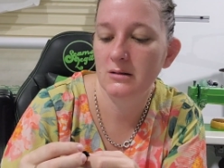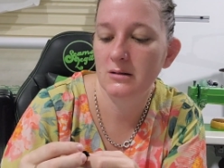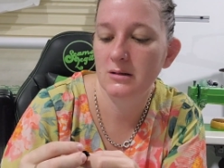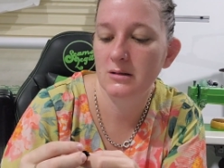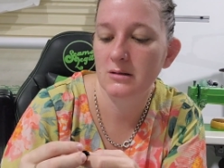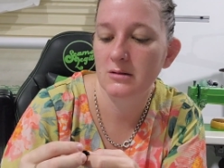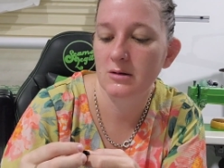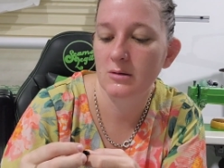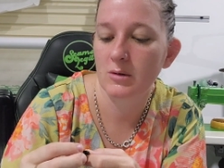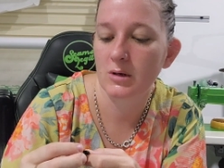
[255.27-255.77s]
I
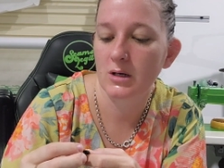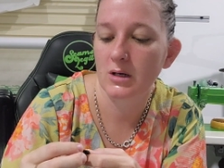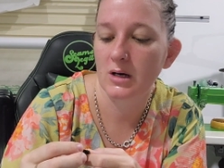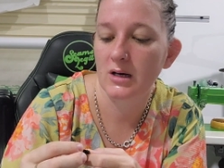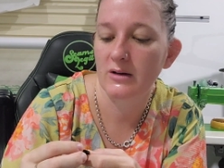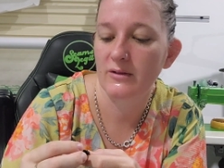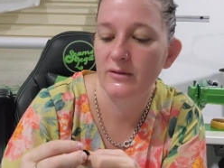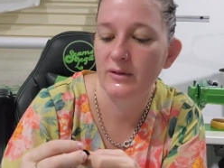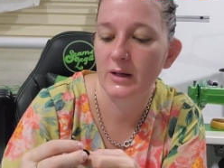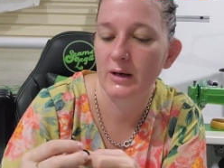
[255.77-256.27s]
don't know what
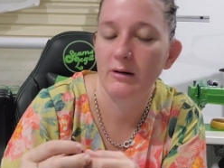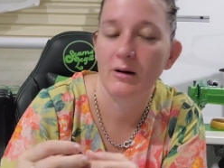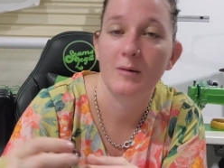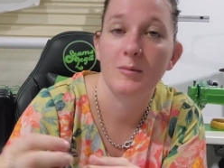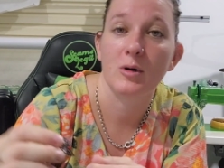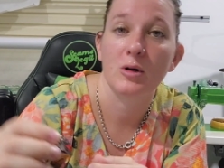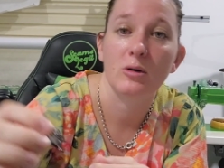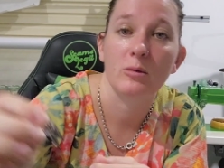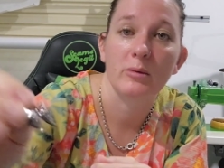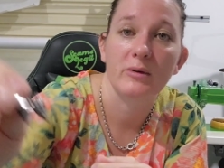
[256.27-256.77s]
kind of flower.
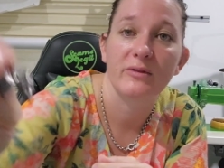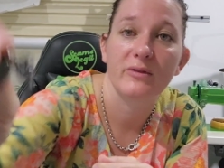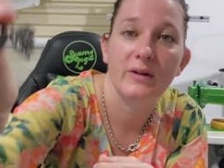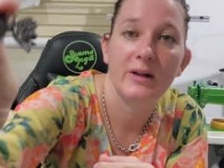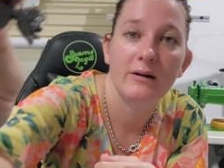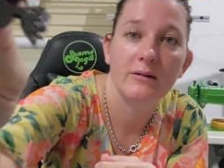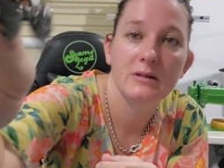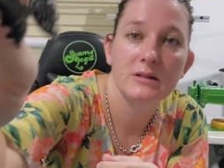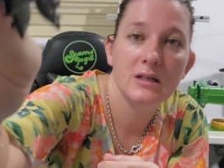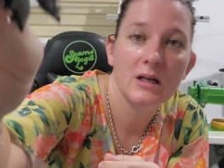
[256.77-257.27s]
I'm not good with
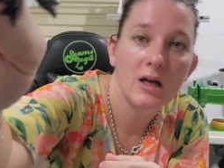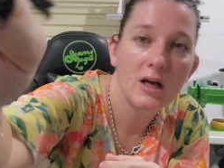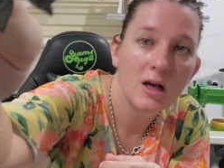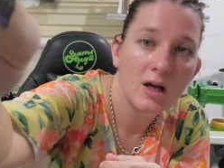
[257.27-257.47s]
flowers.